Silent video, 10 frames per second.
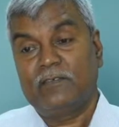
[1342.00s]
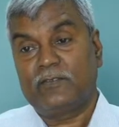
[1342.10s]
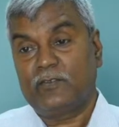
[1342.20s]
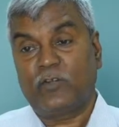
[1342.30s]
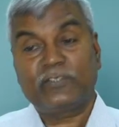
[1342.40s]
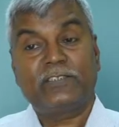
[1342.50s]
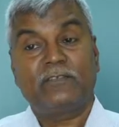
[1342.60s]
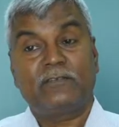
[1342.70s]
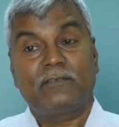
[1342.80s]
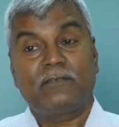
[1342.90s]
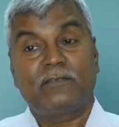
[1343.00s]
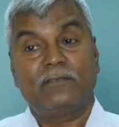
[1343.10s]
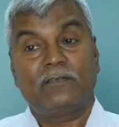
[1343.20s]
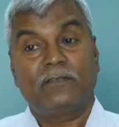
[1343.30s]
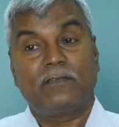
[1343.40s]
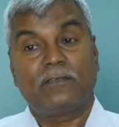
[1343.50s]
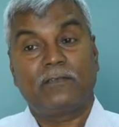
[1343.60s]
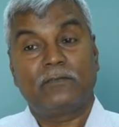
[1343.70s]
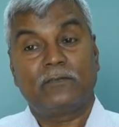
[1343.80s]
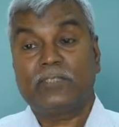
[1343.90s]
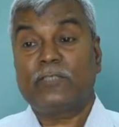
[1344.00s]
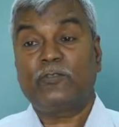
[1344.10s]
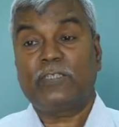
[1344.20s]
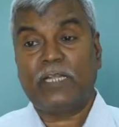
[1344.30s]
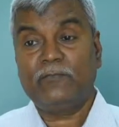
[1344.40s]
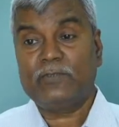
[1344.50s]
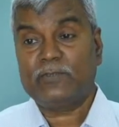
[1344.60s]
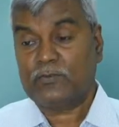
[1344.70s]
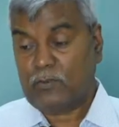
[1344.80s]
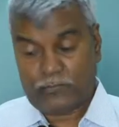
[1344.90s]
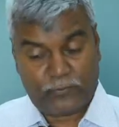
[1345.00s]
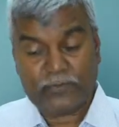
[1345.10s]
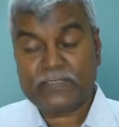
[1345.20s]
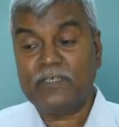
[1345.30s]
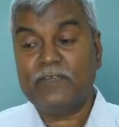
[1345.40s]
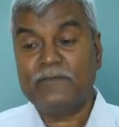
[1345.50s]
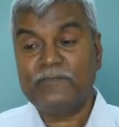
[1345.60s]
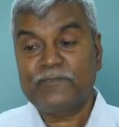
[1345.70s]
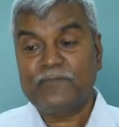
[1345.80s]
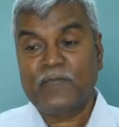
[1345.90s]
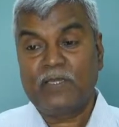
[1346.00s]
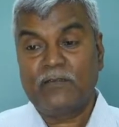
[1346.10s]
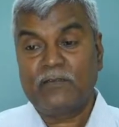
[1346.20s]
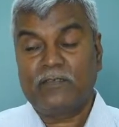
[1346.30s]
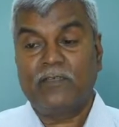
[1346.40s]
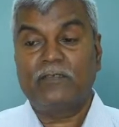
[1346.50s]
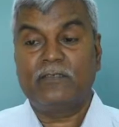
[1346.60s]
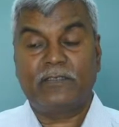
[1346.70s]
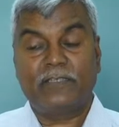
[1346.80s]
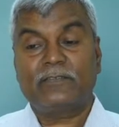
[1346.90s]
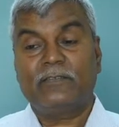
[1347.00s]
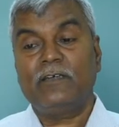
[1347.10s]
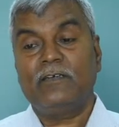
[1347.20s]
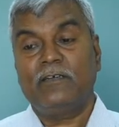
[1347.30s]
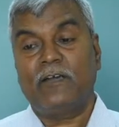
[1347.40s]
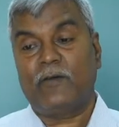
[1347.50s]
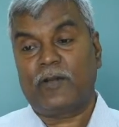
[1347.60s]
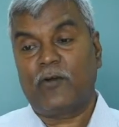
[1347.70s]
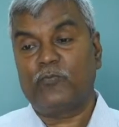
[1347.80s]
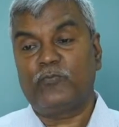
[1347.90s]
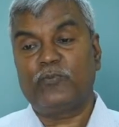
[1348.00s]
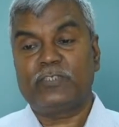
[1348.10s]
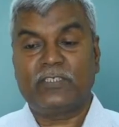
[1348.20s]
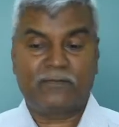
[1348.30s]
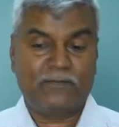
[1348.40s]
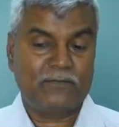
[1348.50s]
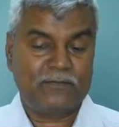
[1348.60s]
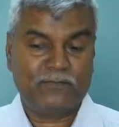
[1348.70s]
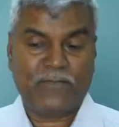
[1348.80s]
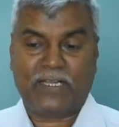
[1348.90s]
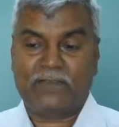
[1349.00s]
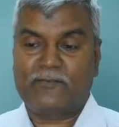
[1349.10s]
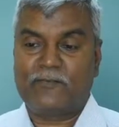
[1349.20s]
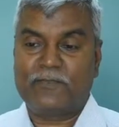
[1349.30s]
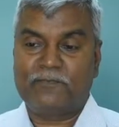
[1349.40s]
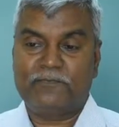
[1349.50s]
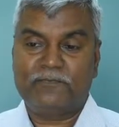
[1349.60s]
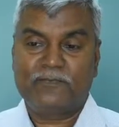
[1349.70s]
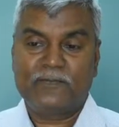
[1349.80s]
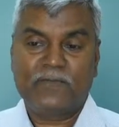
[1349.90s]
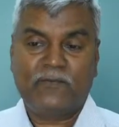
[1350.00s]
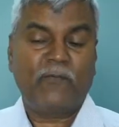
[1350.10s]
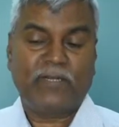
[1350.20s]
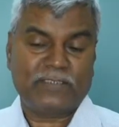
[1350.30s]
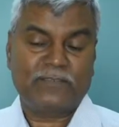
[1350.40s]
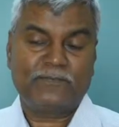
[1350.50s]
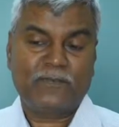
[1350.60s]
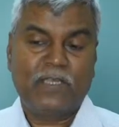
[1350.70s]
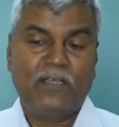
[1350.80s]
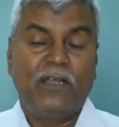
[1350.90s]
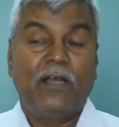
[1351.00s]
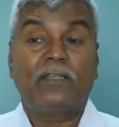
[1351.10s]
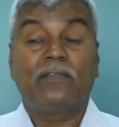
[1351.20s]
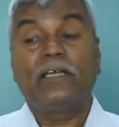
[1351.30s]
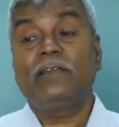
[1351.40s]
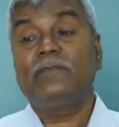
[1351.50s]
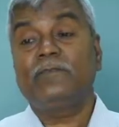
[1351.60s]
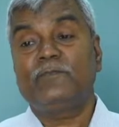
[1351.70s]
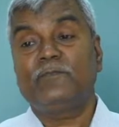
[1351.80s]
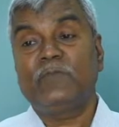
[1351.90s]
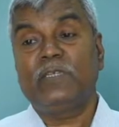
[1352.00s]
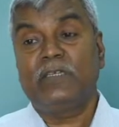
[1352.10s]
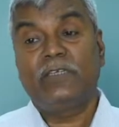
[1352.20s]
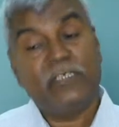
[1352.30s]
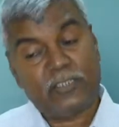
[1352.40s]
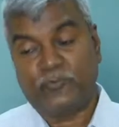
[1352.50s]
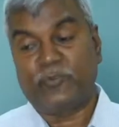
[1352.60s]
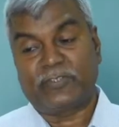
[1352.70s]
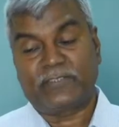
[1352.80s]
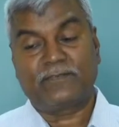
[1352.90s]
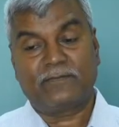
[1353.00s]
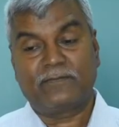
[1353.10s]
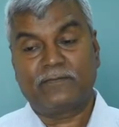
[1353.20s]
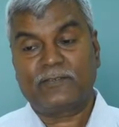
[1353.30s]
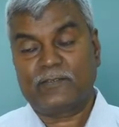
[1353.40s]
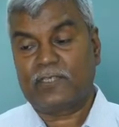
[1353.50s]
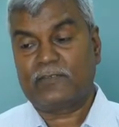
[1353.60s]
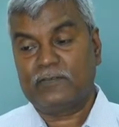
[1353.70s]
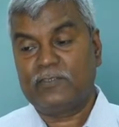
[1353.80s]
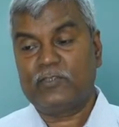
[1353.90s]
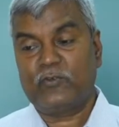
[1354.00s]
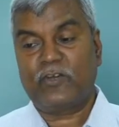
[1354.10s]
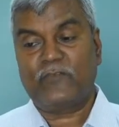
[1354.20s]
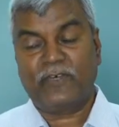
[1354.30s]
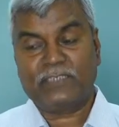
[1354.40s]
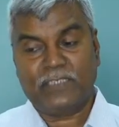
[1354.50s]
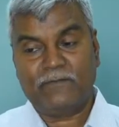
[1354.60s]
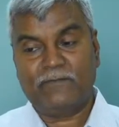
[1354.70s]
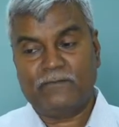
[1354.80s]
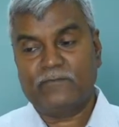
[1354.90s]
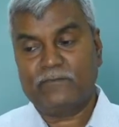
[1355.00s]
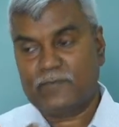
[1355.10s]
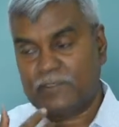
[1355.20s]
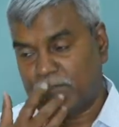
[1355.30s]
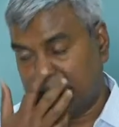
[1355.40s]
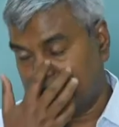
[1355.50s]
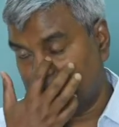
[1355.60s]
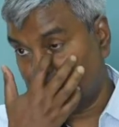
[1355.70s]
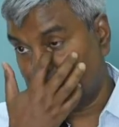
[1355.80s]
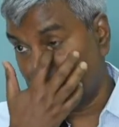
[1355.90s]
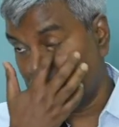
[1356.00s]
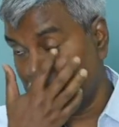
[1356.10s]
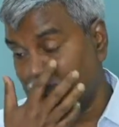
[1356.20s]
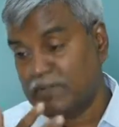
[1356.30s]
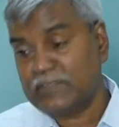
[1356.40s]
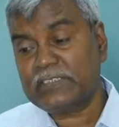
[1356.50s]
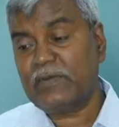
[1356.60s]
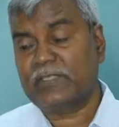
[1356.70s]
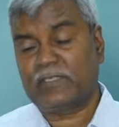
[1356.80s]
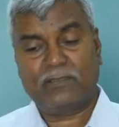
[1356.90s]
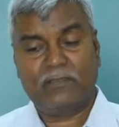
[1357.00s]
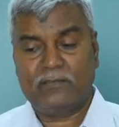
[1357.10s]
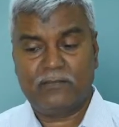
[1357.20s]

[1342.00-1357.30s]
You toss it 1000 times? Of course sir. Then he takes our output sheet back from us. And then he redistributes so that each one of us has the practical output of some other